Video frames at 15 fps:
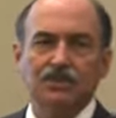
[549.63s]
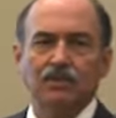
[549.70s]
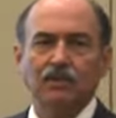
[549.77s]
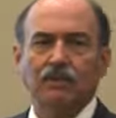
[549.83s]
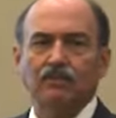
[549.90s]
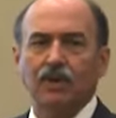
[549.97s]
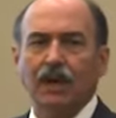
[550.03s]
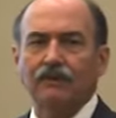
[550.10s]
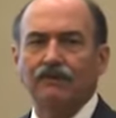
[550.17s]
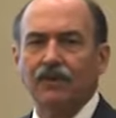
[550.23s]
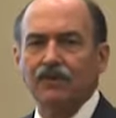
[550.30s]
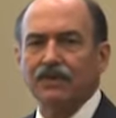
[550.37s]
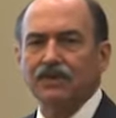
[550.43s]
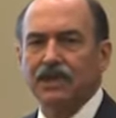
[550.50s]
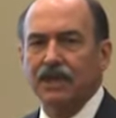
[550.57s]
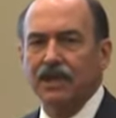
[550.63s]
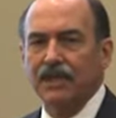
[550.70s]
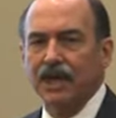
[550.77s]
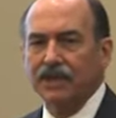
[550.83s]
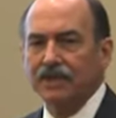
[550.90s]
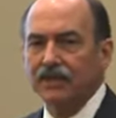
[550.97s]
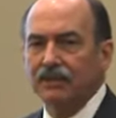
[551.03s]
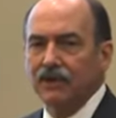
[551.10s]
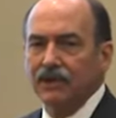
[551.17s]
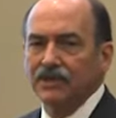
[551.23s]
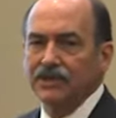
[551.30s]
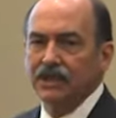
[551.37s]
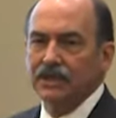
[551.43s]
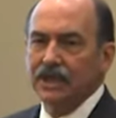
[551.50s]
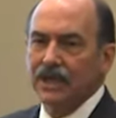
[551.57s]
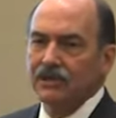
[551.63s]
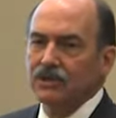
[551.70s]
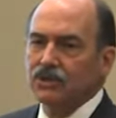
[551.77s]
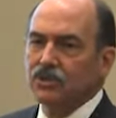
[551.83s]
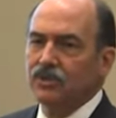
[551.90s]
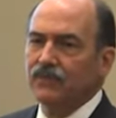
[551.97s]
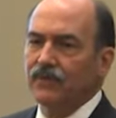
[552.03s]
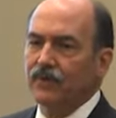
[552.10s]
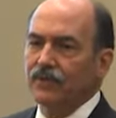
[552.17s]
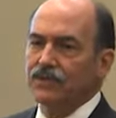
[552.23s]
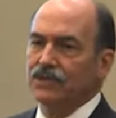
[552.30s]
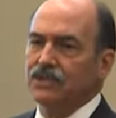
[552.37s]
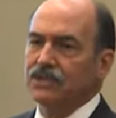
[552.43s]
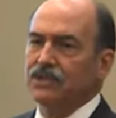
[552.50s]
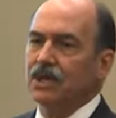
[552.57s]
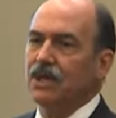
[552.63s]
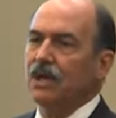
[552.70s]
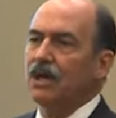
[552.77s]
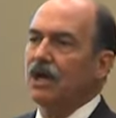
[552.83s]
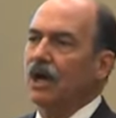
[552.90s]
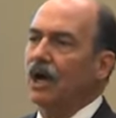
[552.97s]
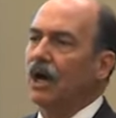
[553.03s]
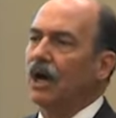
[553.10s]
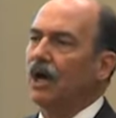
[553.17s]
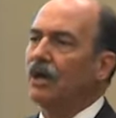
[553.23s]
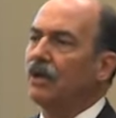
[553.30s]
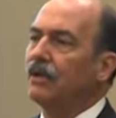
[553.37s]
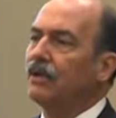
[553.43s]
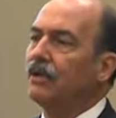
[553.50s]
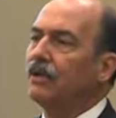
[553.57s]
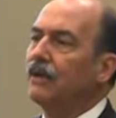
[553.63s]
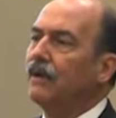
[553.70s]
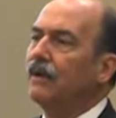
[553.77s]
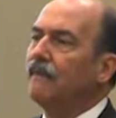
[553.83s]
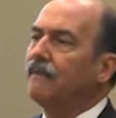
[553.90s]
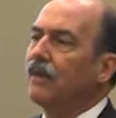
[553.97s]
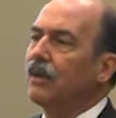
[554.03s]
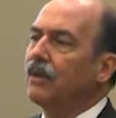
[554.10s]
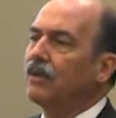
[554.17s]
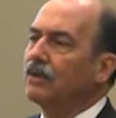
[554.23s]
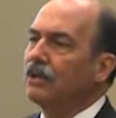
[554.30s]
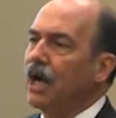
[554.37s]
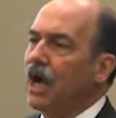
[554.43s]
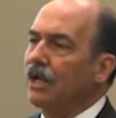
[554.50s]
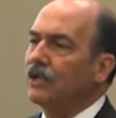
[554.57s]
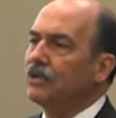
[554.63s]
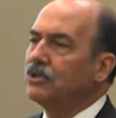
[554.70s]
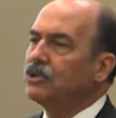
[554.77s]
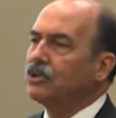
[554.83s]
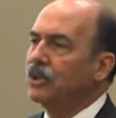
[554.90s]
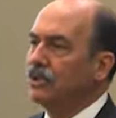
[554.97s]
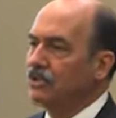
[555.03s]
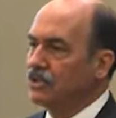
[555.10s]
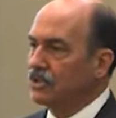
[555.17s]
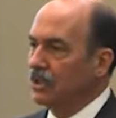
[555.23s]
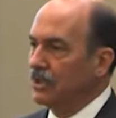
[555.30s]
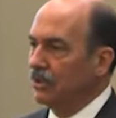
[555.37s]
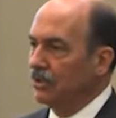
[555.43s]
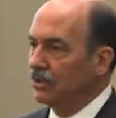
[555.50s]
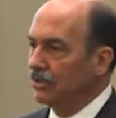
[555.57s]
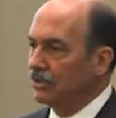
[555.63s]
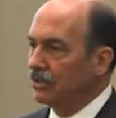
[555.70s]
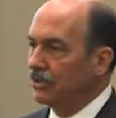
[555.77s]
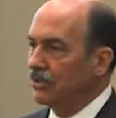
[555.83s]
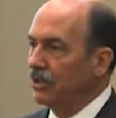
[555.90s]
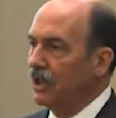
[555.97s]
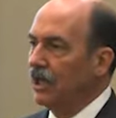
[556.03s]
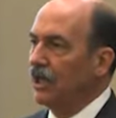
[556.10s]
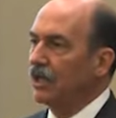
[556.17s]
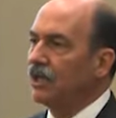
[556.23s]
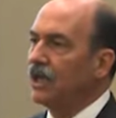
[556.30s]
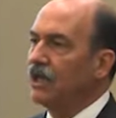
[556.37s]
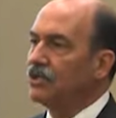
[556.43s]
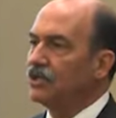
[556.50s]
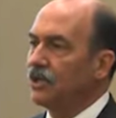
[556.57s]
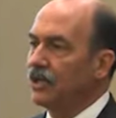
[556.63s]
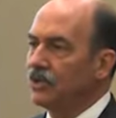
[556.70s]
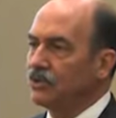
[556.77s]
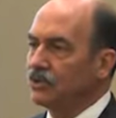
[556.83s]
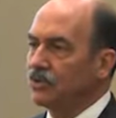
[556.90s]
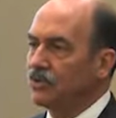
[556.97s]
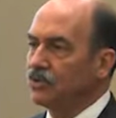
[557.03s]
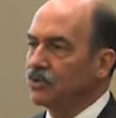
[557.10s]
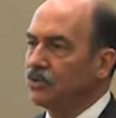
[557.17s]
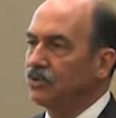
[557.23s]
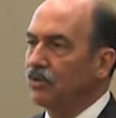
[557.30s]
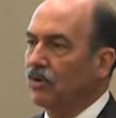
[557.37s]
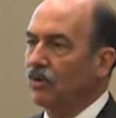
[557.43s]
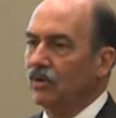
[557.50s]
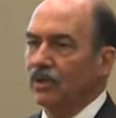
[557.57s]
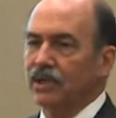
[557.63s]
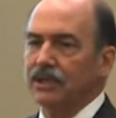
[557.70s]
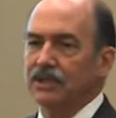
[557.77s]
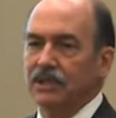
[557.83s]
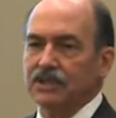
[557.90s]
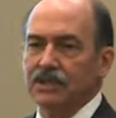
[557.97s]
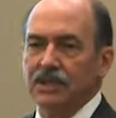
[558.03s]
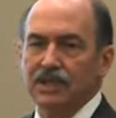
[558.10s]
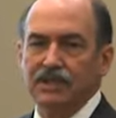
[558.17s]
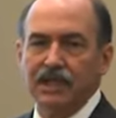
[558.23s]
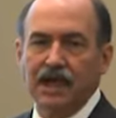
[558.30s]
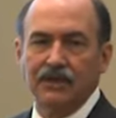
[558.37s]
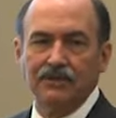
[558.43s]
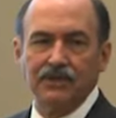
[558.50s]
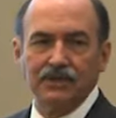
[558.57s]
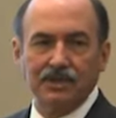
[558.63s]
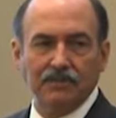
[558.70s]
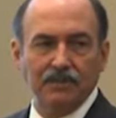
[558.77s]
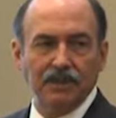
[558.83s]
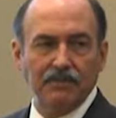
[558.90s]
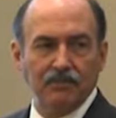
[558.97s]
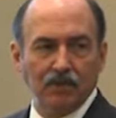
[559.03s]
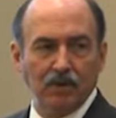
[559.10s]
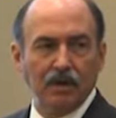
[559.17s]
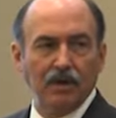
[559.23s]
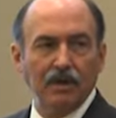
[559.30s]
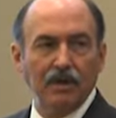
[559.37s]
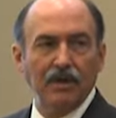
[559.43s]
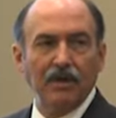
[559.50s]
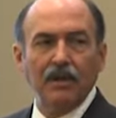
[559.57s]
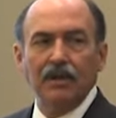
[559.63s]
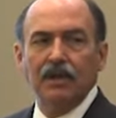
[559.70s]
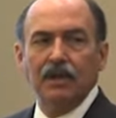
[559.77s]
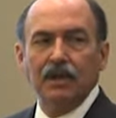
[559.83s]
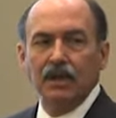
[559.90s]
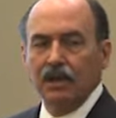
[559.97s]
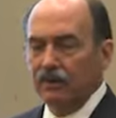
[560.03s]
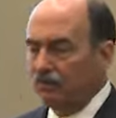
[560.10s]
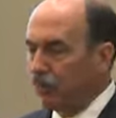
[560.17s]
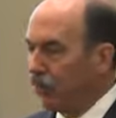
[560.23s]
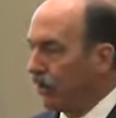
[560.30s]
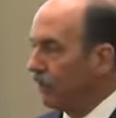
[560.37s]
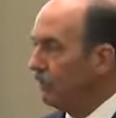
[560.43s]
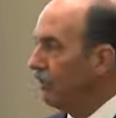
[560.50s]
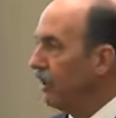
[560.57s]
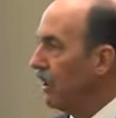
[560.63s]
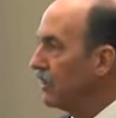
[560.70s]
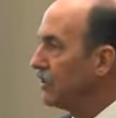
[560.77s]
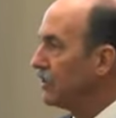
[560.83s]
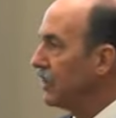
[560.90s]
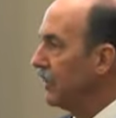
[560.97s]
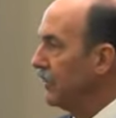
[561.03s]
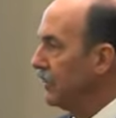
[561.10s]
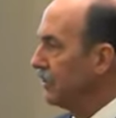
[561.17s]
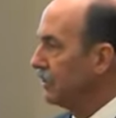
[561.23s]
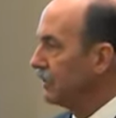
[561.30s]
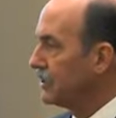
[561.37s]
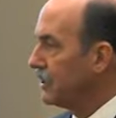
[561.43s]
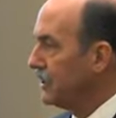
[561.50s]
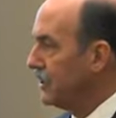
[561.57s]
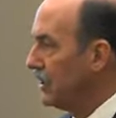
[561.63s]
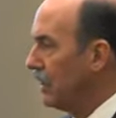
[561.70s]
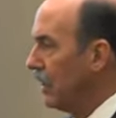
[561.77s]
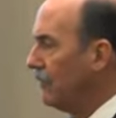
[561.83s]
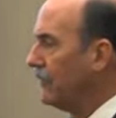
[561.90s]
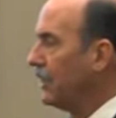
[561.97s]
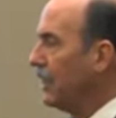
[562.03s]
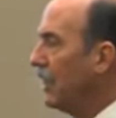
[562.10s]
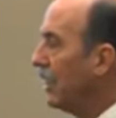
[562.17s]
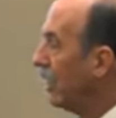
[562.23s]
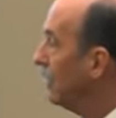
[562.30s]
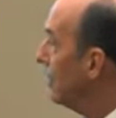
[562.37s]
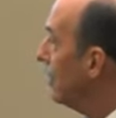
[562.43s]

What I'll focus on that later on is that usually focuses on knowledge and skills and occasionally on social role. It doesn't get down to some of the more important parts of the